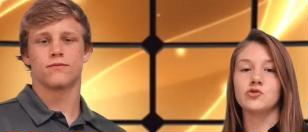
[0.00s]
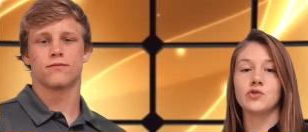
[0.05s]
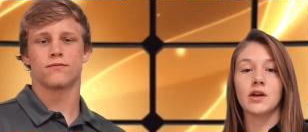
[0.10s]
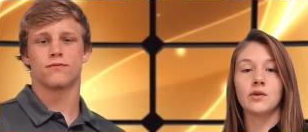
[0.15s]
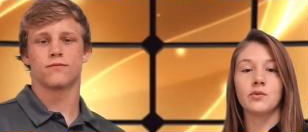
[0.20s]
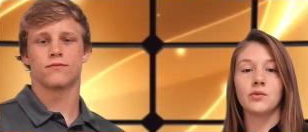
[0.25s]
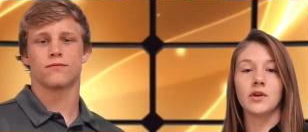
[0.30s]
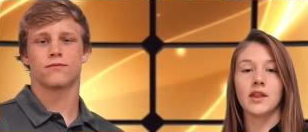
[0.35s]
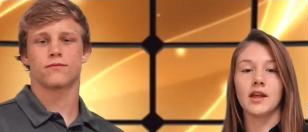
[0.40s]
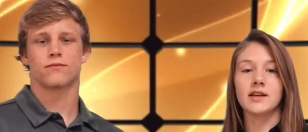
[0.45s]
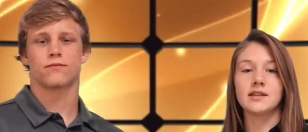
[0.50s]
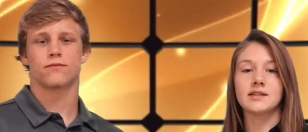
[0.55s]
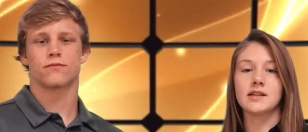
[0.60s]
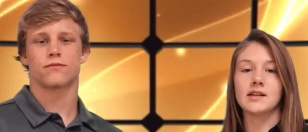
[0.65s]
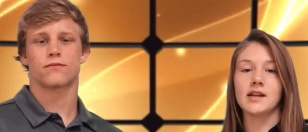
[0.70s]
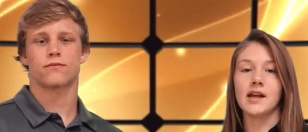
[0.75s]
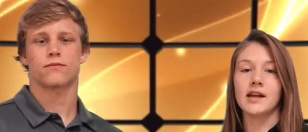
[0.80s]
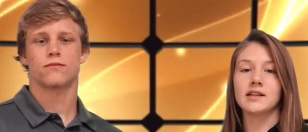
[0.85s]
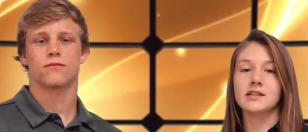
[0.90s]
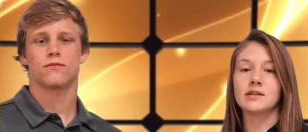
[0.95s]
Speaker 1: Drake Relays
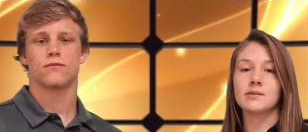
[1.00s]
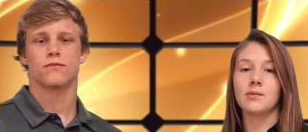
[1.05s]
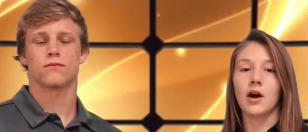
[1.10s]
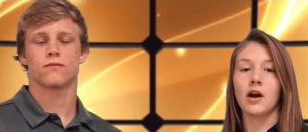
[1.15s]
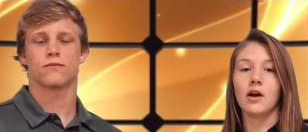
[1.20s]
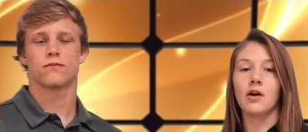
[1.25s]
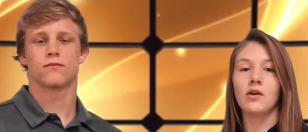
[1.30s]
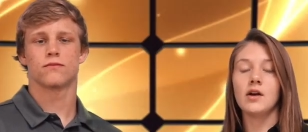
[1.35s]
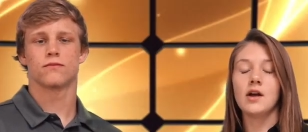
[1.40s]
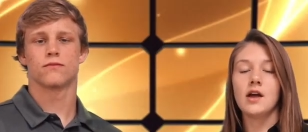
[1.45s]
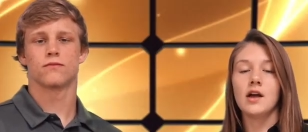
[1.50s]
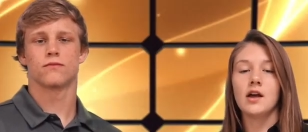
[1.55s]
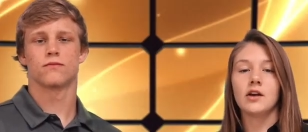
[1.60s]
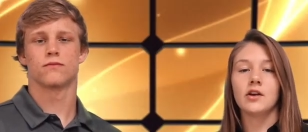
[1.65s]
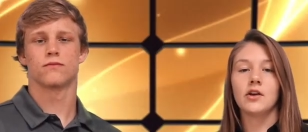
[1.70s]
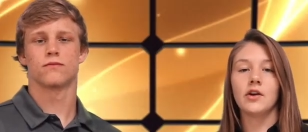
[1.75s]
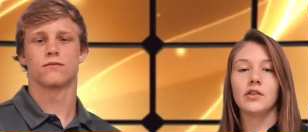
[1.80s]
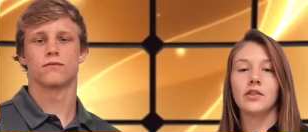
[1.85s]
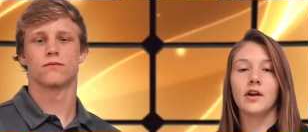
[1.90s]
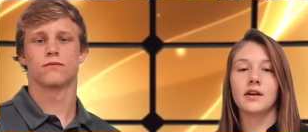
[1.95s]
today and tomorrow.
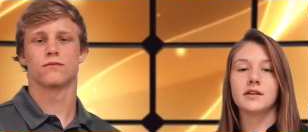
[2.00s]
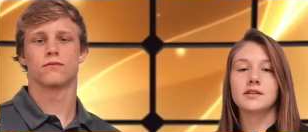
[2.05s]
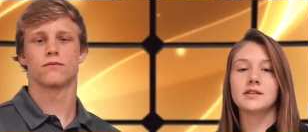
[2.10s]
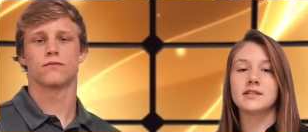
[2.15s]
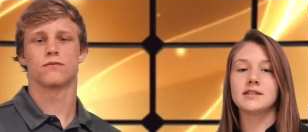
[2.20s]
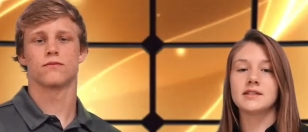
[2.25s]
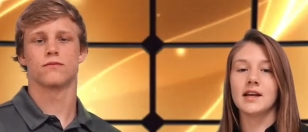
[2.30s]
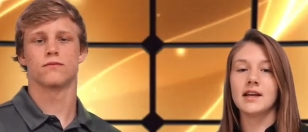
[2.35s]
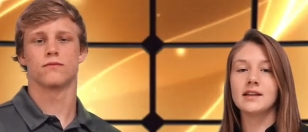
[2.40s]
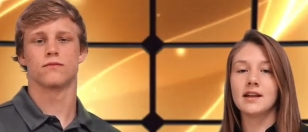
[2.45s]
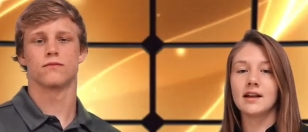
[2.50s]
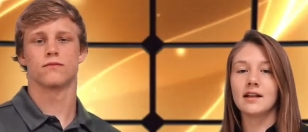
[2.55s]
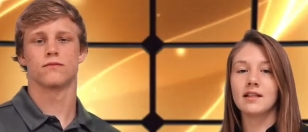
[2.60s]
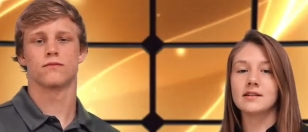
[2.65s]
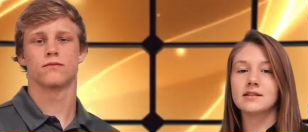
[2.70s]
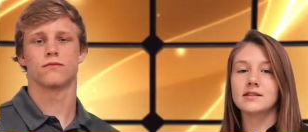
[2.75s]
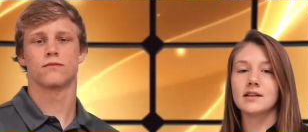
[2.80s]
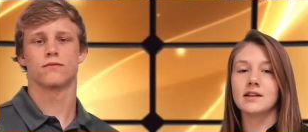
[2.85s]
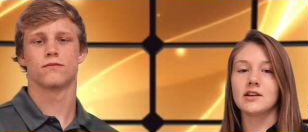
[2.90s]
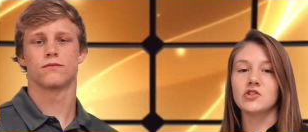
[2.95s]
Good luck to Zade
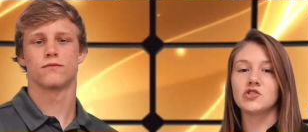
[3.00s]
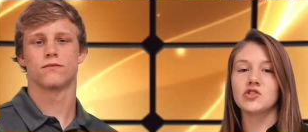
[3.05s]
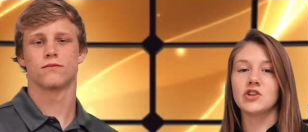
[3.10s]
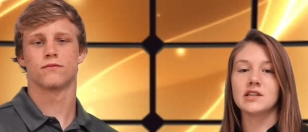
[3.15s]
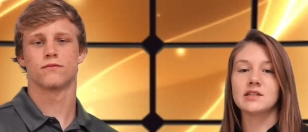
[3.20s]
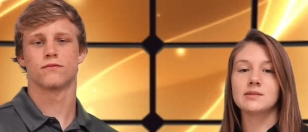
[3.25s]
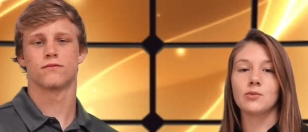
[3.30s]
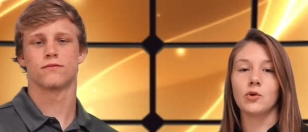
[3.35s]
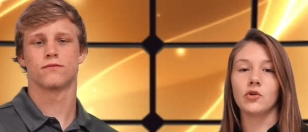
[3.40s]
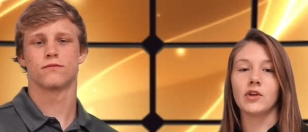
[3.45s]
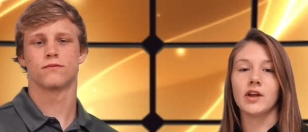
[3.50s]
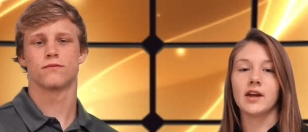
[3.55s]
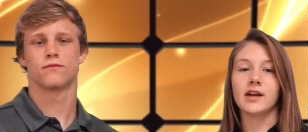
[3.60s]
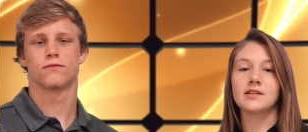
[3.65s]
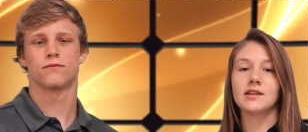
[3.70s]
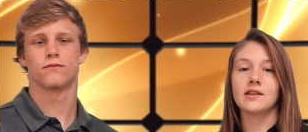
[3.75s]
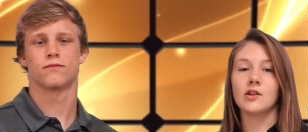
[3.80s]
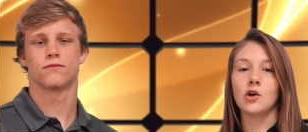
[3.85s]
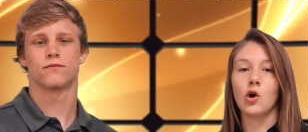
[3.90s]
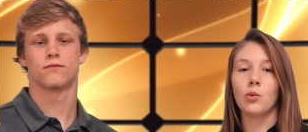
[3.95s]
Nicholson and Chase
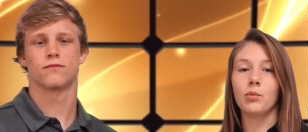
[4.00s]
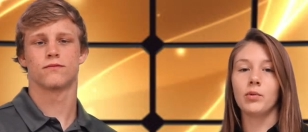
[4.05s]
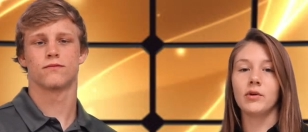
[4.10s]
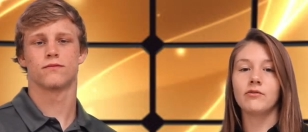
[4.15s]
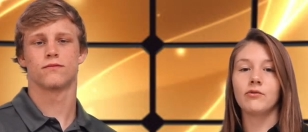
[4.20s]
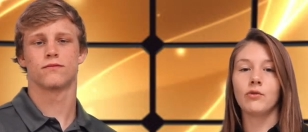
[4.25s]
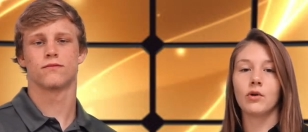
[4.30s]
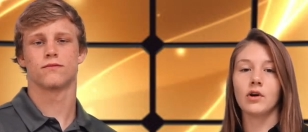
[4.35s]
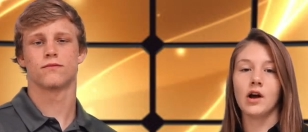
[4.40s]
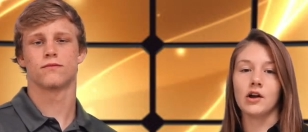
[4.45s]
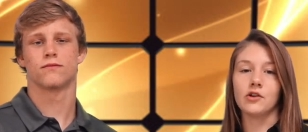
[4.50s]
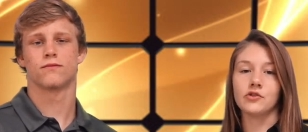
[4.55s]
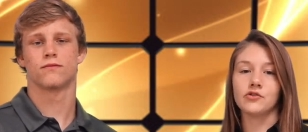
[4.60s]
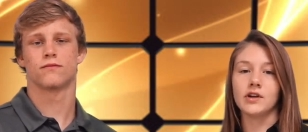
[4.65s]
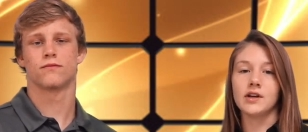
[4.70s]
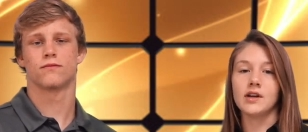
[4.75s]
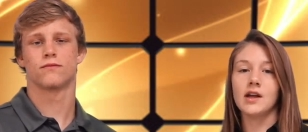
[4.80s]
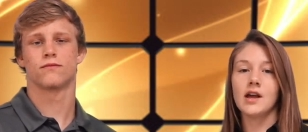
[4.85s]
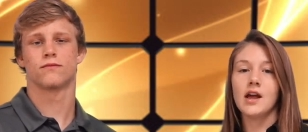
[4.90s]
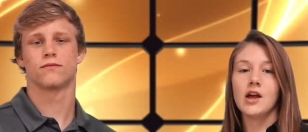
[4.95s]
Molnex in the Open
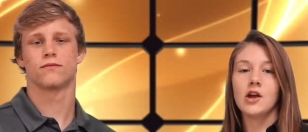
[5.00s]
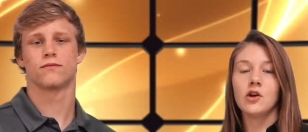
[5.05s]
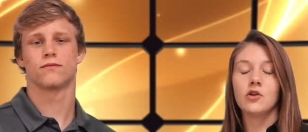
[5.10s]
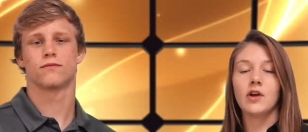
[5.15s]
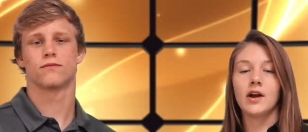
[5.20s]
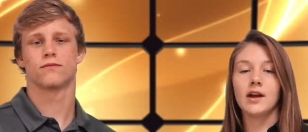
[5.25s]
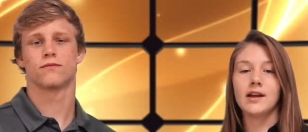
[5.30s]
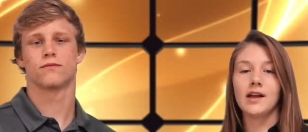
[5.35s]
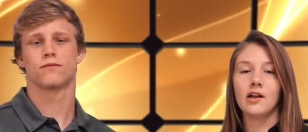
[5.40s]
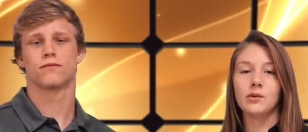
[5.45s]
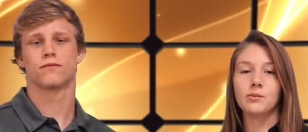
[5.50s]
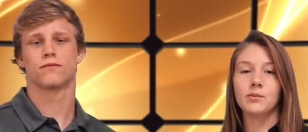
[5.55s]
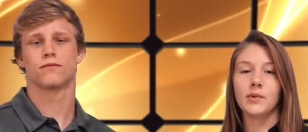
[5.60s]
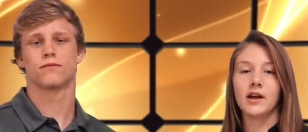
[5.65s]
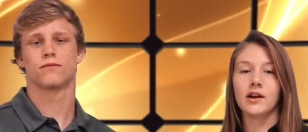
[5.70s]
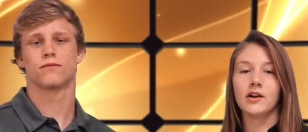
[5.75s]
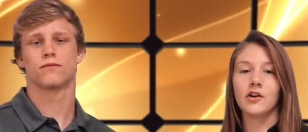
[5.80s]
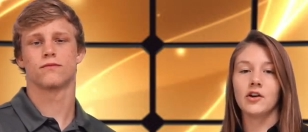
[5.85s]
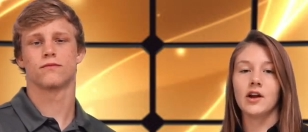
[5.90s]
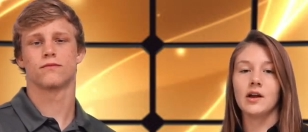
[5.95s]
400, Craig Allen
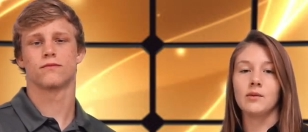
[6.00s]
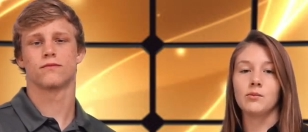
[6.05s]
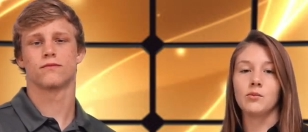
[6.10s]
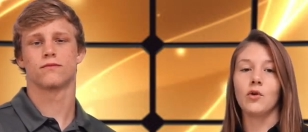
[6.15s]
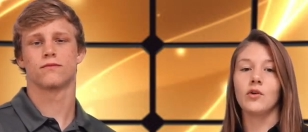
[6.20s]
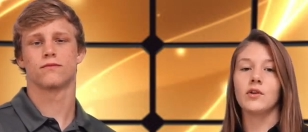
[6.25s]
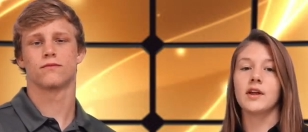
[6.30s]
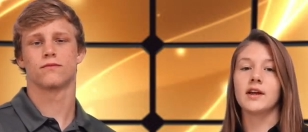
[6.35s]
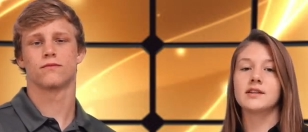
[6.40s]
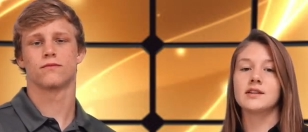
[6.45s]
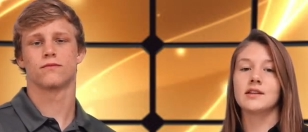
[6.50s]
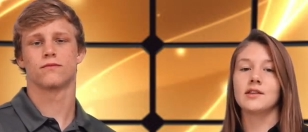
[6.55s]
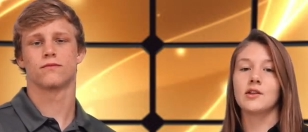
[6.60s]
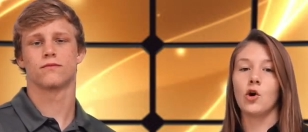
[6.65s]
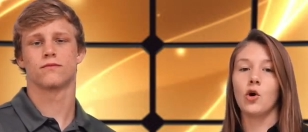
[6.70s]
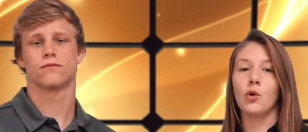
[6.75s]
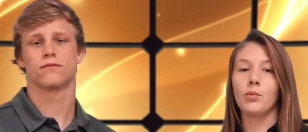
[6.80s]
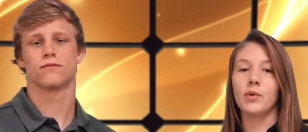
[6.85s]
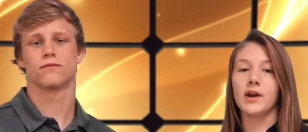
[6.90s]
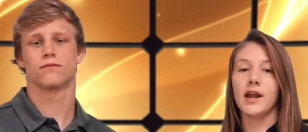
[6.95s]
Becker and Molnix in the
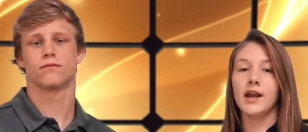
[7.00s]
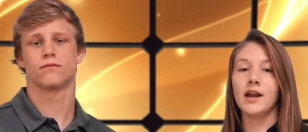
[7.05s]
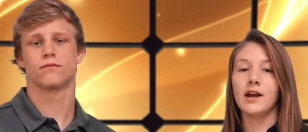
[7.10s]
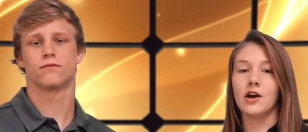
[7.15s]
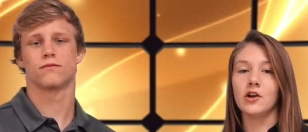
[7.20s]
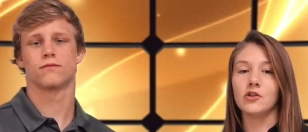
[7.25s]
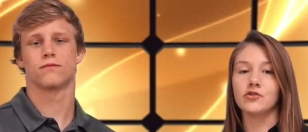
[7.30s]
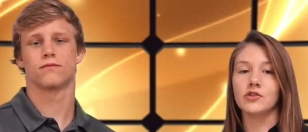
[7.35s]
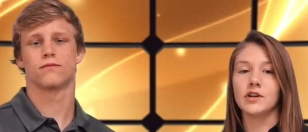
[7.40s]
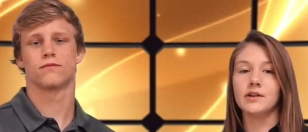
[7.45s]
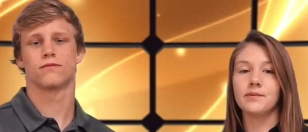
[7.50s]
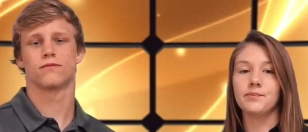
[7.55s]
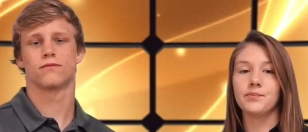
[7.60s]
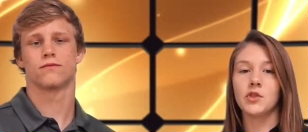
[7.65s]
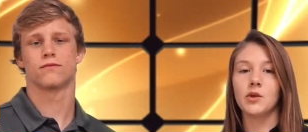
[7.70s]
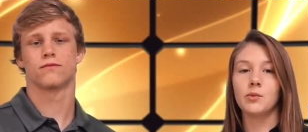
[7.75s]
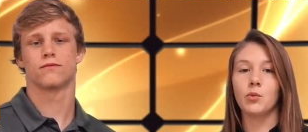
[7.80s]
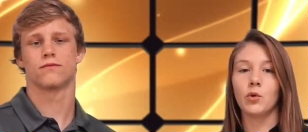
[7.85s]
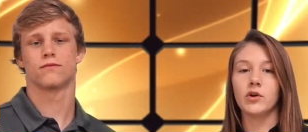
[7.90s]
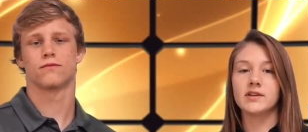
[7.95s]
Open 800,
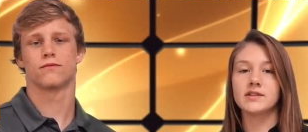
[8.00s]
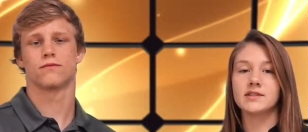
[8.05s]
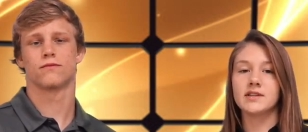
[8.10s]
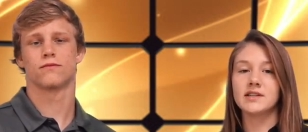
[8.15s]
the boys